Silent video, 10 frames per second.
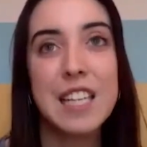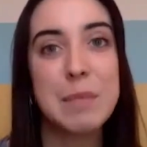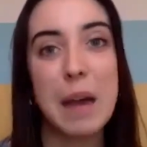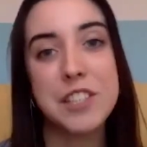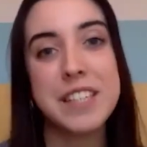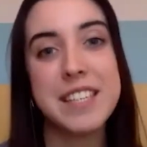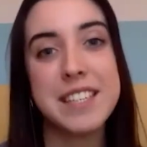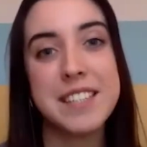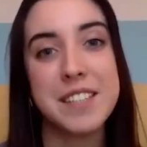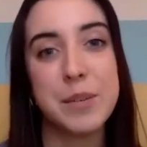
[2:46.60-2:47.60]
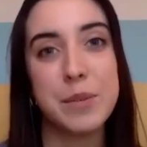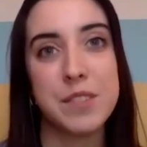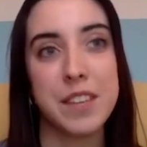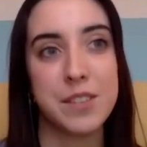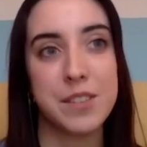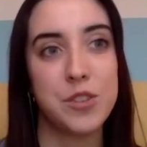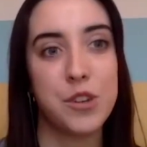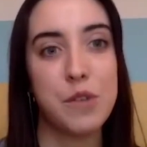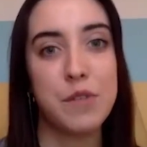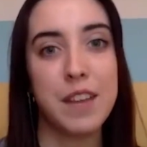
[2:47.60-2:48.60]
especially DCU is like such a
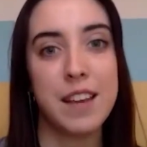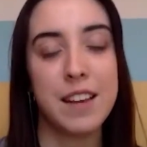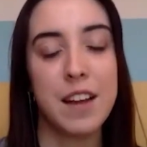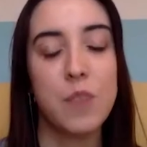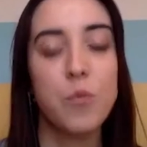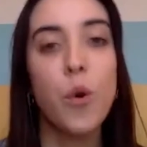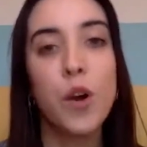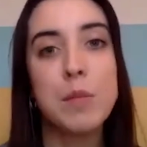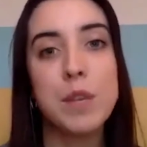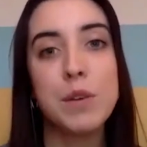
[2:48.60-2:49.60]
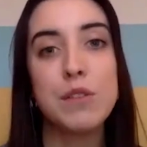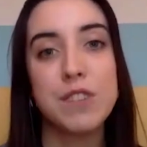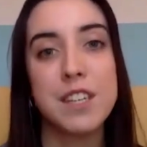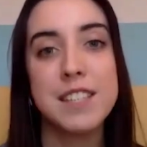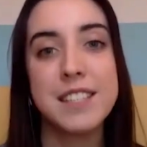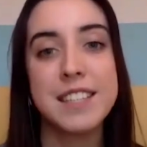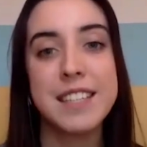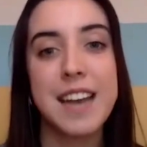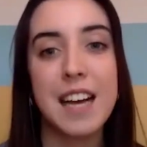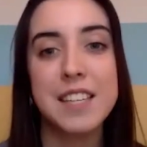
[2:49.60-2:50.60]
lovely and warm university
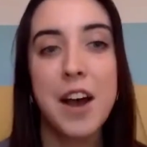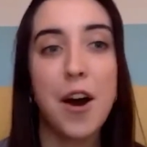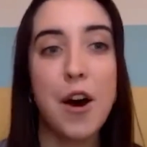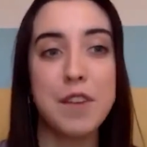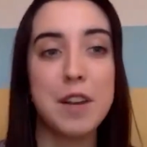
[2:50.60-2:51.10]
that often,